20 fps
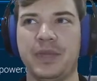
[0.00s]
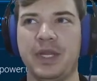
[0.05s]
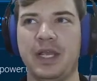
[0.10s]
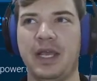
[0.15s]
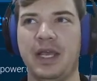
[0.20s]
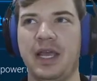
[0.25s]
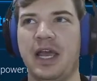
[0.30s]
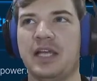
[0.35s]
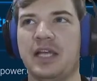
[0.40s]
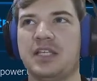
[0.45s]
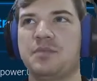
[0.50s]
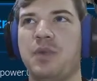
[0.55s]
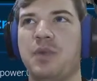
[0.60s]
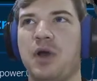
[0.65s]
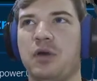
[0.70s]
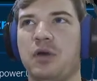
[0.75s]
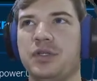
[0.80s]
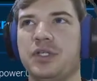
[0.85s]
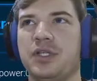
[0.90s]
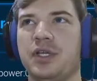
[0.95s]
has
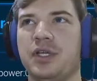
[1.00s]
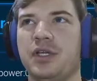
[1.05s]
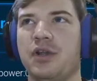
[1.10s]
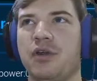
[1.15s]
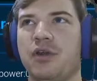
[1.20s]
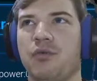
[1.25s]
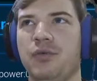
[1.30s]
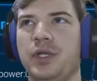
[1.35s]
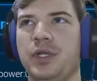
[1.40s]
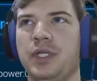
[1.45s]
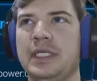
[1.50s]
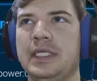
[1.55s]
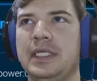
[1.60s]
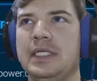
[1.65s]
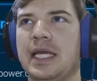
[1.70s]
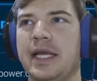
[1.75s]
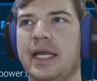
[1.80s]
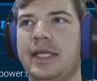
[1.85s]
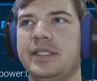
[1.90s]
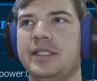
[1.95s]
posted a really
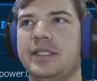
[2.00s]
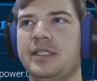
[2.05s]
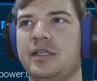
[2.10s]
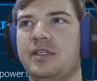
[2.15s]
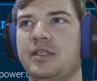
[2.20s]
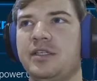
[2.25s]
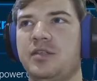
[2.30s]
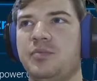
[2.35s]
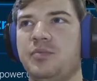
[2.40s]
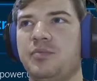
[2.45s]
nice